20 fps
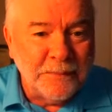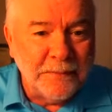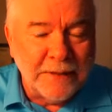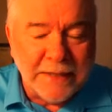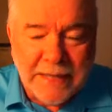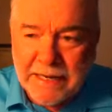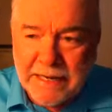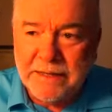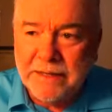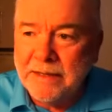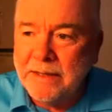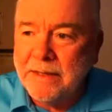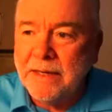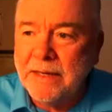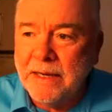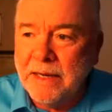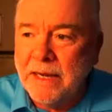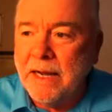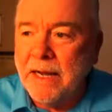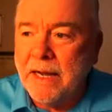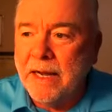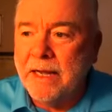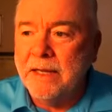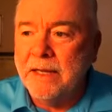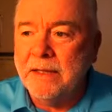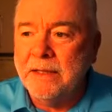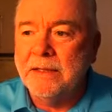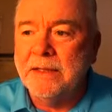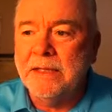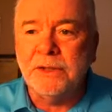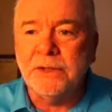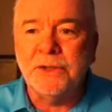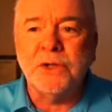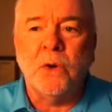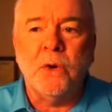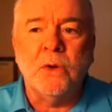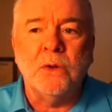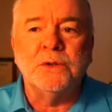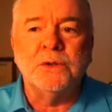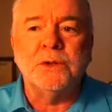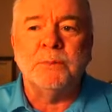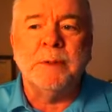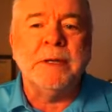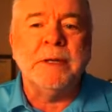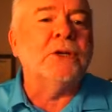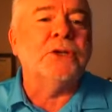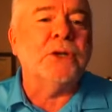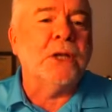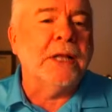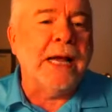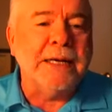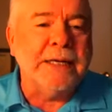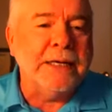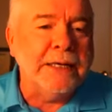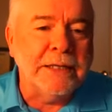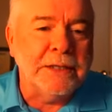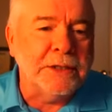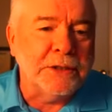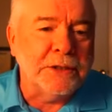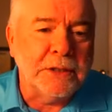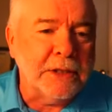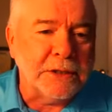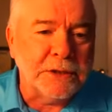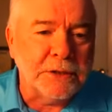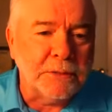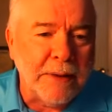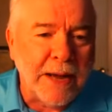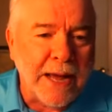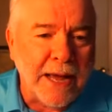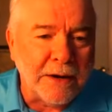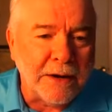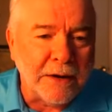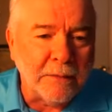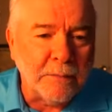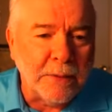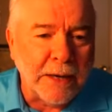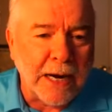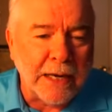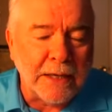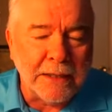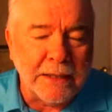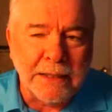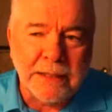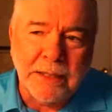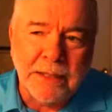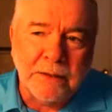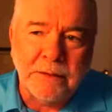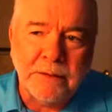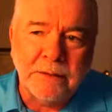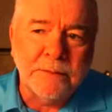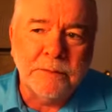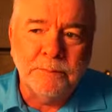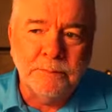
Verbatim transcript: then uh, this whole spiritual idea is, doesn't matter. But I, you know,